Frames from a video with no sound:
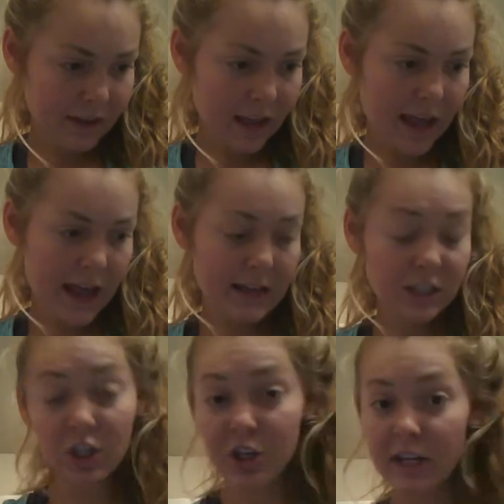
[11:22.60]
And
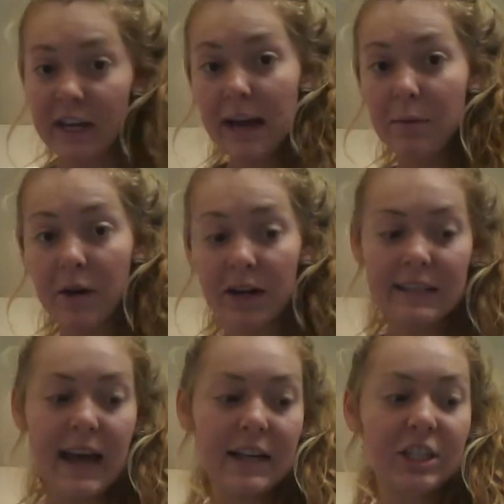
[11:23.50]
secreted
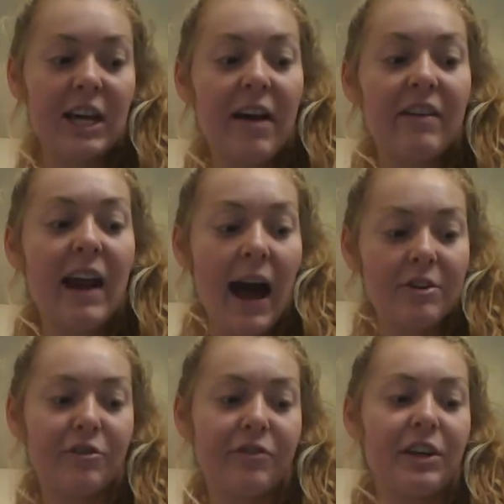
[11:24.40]
antibodies actually have a
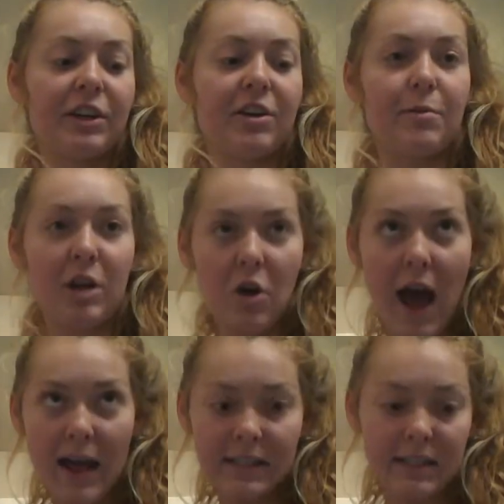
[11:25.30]
hydrophilic amino
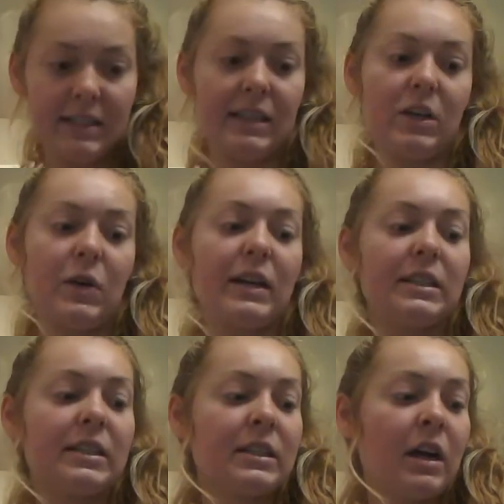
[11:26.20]
acid
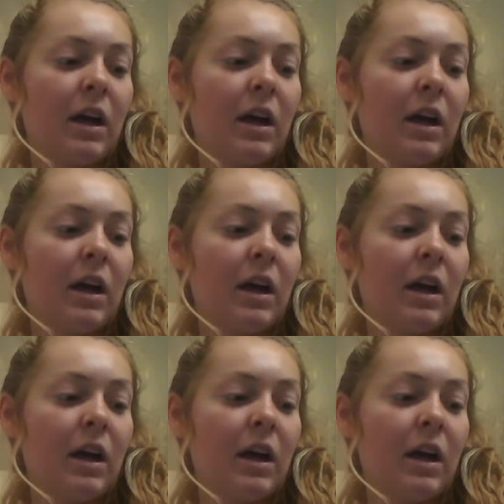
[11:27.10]
sequence